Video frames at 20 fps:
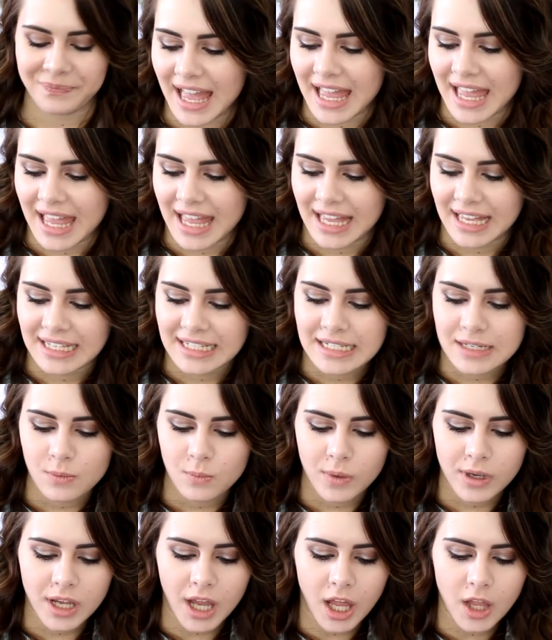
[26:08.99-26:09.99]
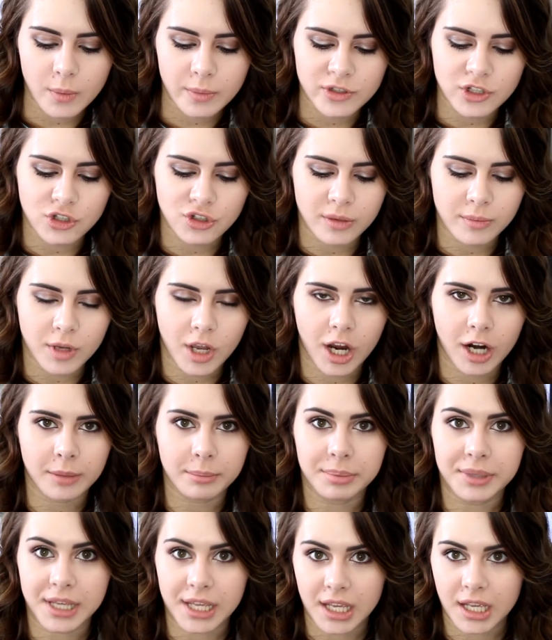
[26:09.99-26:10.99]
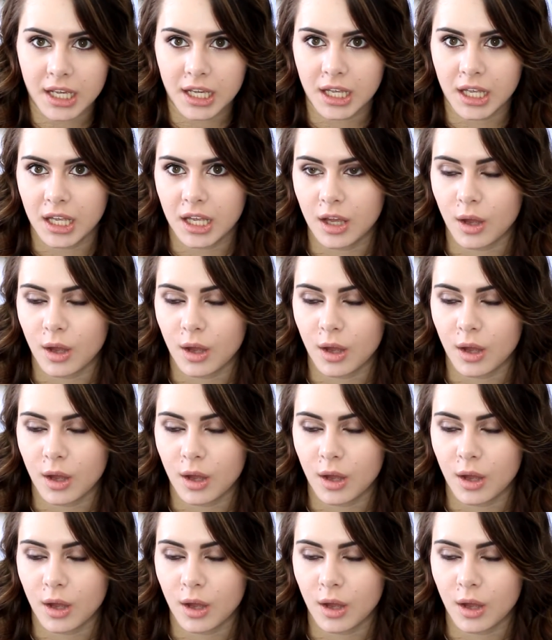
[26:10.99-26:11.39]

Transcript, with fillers: And what color would your dream car be?